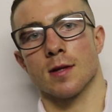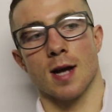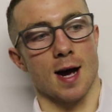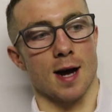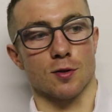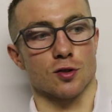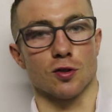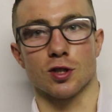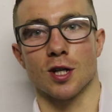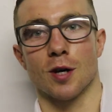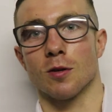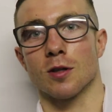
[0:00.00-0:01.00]
Nah, it was good as
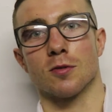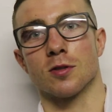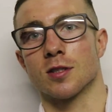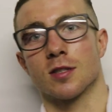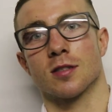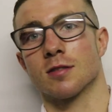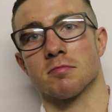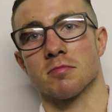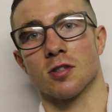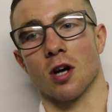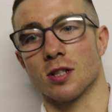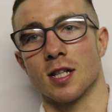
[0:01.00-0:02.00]
gold. It was,
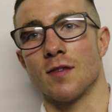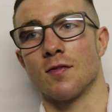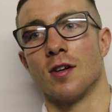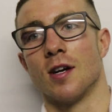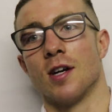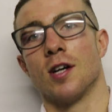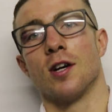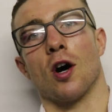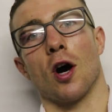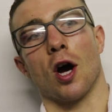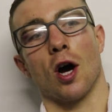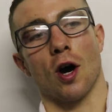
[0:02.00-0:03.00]
yeah. I didn't even.
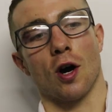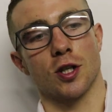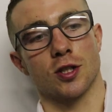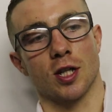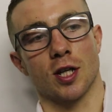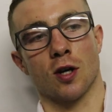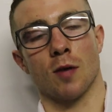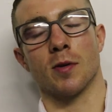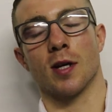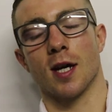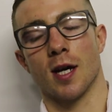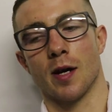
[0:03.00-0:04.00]
He caught
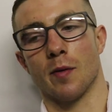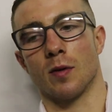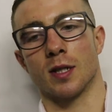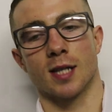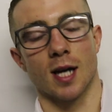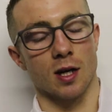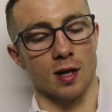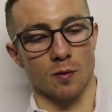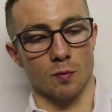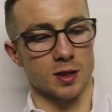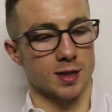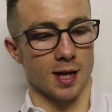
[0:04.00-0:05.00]
me um, with his head,
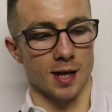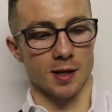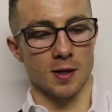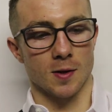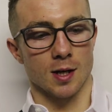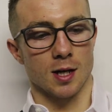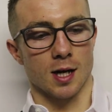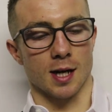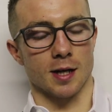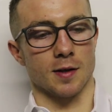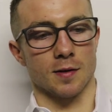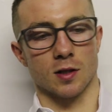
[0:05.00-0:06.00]
with his head,
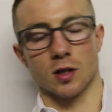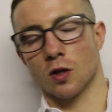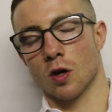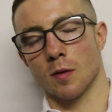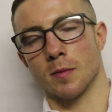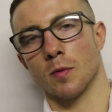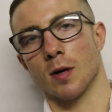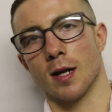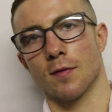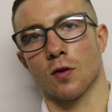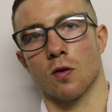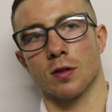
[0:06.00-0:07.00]
and he caught me with a
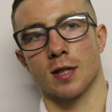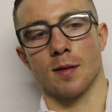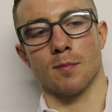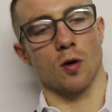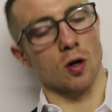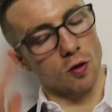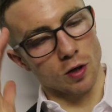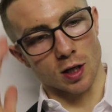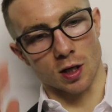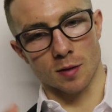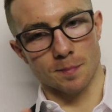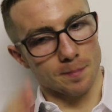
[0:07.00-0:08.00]
left hook then, but kind
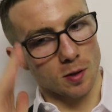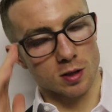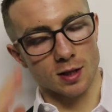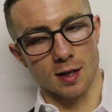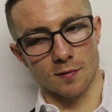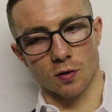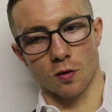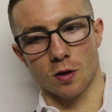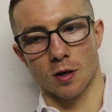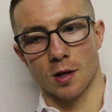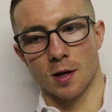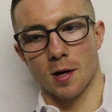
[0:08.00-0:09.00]
of blocked the left
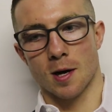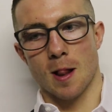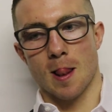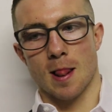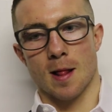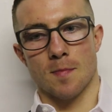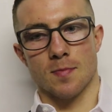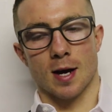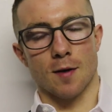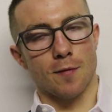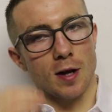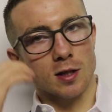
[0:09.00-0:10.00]
hook.
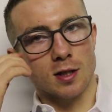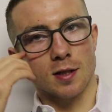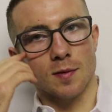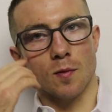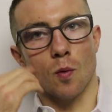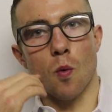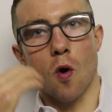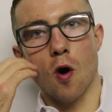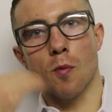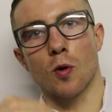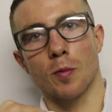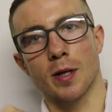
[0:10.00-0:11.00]
I felt
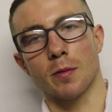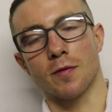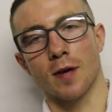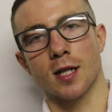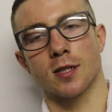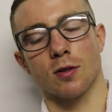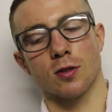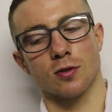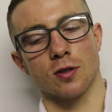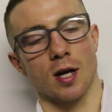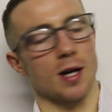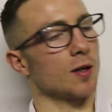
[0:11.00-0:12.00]
warm coming down my face, I was,
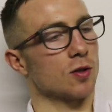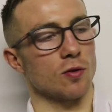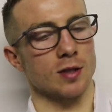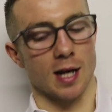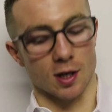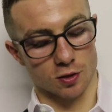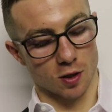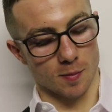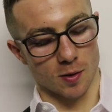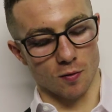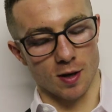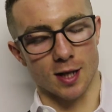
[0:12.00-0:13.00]
and I done that, I saw a
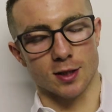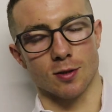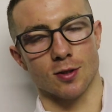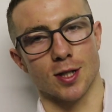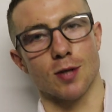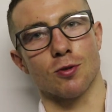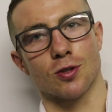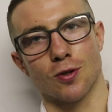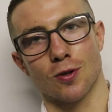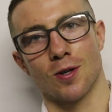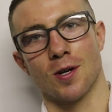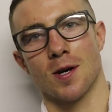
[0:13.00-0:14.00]
bit of red, so I knew it was
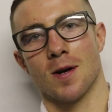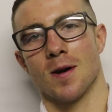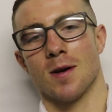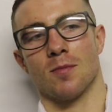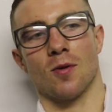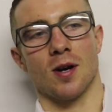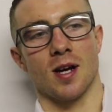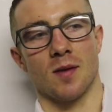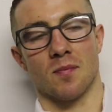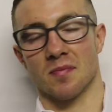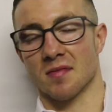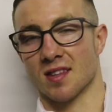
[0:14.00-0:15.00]
cut, but
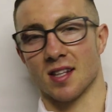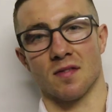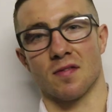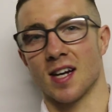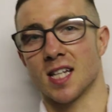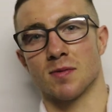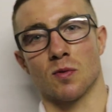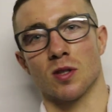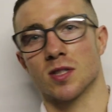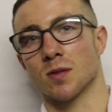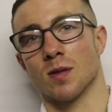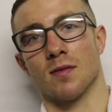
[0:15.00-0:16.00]
um, didn't faze me
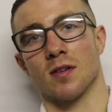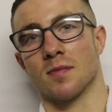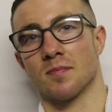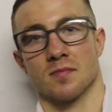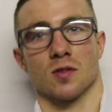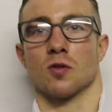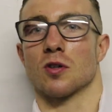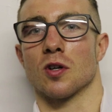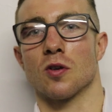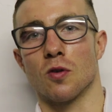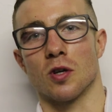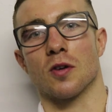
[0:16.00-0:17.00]
whatsoever. Yeah. Look,
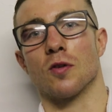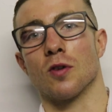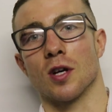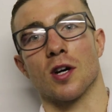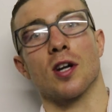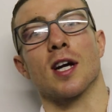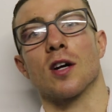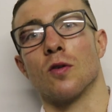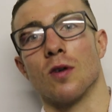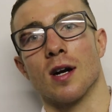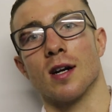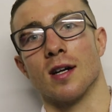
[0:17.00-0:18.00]
you're cut, you're gonna get
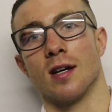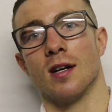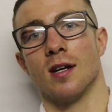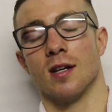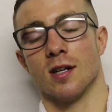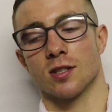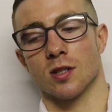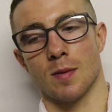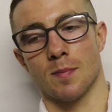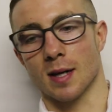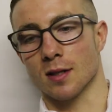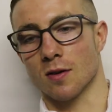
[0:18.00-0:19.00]
cut, aren't you? Yeah. So I
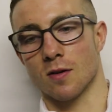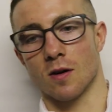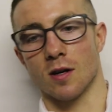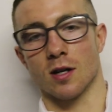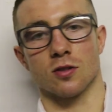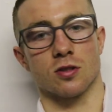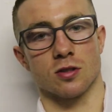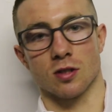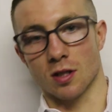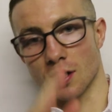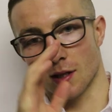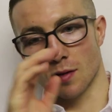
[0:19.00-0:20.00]
went back to the corner, I just,
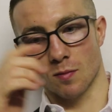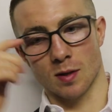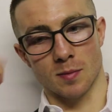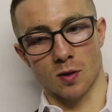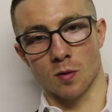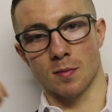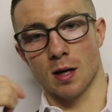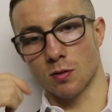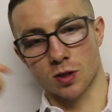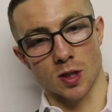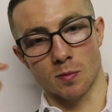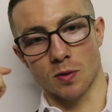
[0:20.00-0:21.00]
when we cut, I
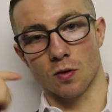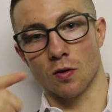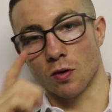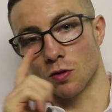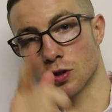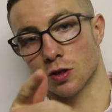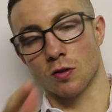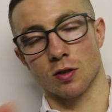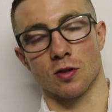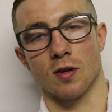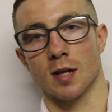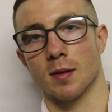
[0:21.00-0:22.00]
was doing my cut, I was just
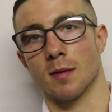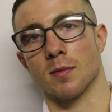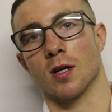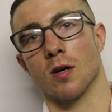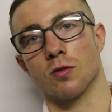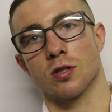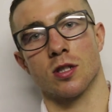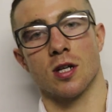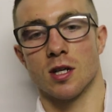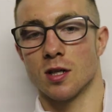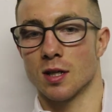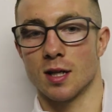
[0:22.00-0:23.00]
looking directly at my coach,
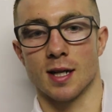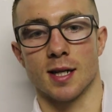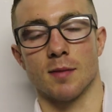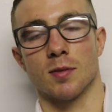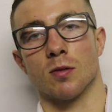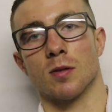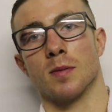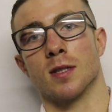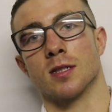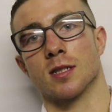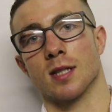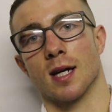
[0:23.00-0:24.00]
letting him do the
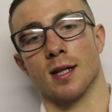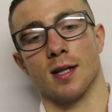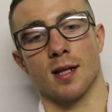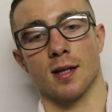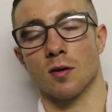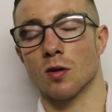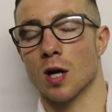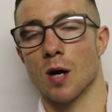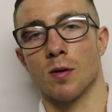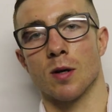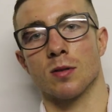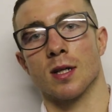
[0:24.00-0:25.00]
business, and then uh,
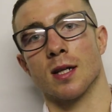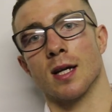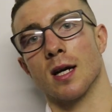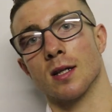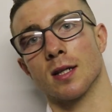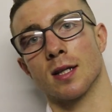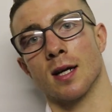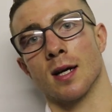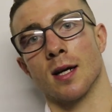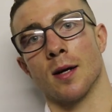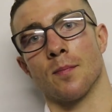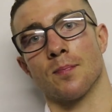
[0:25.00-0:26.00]
going out there and then
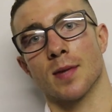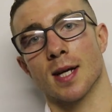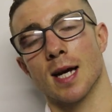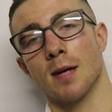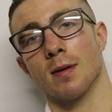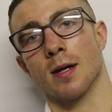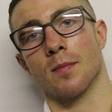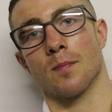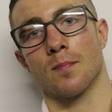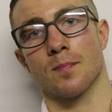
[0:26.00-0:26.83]
the, the game plan.